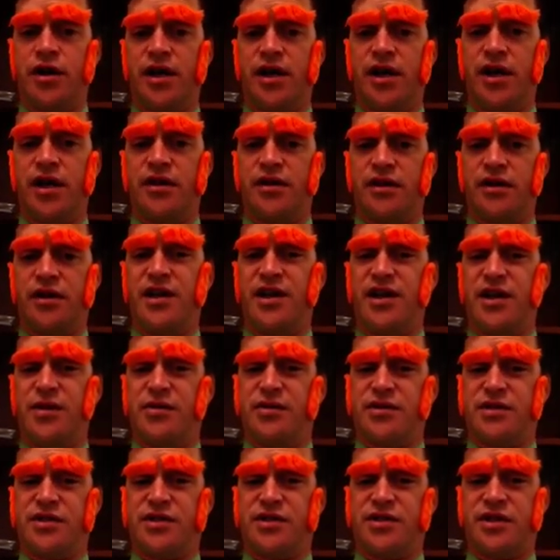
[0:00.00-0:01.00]
he thought he
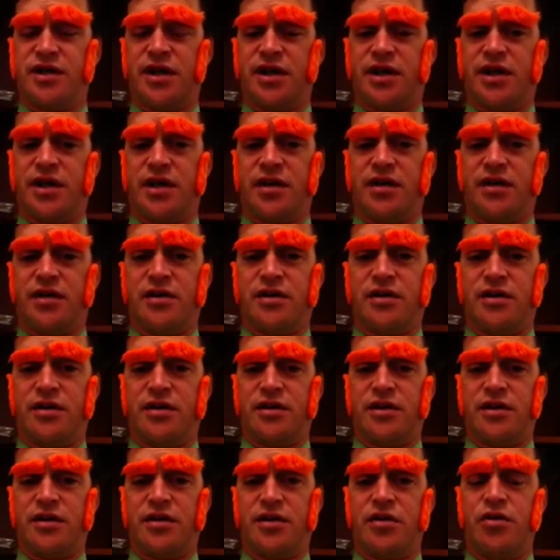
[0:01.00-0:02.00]
was
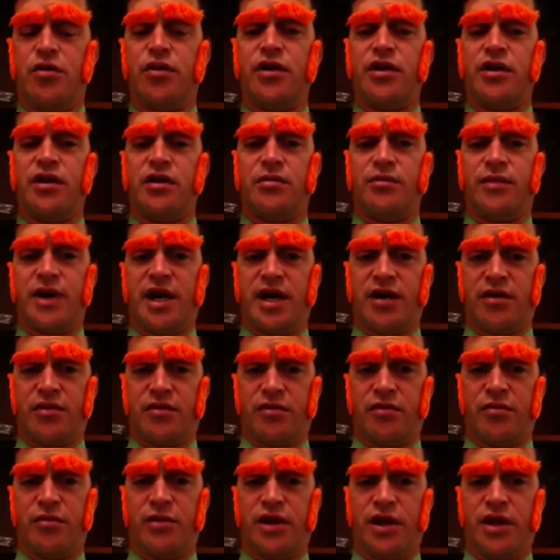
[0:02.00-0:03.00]
going to the bathroom,